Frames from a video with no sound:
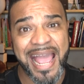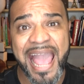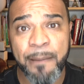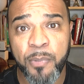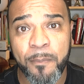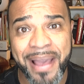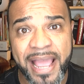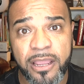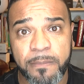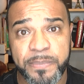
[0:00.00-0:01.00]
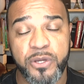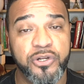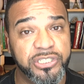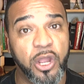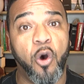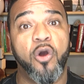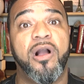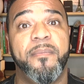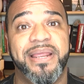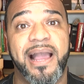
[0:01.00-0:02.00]
Apple Mac computers, they're all
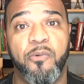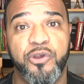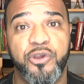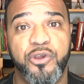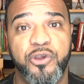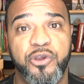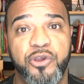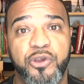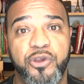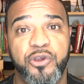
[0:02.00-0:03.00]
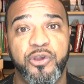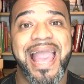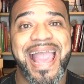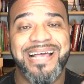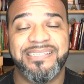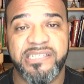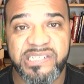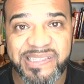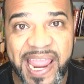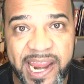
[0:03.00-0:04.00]
coming out with USB-C as the
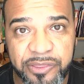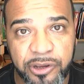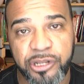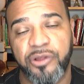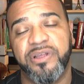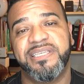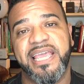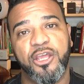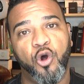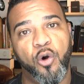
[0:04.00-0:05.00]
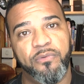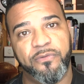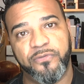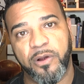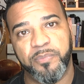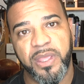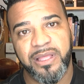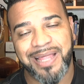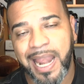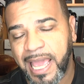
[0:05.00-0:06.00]
standard. They're taking over from
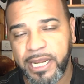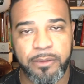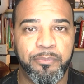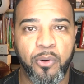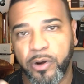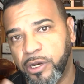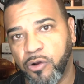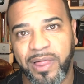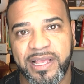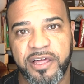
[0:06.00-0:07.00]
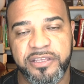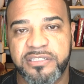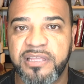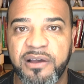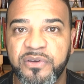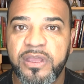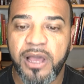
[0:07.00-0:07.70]
the Lightning port and all that other stuff.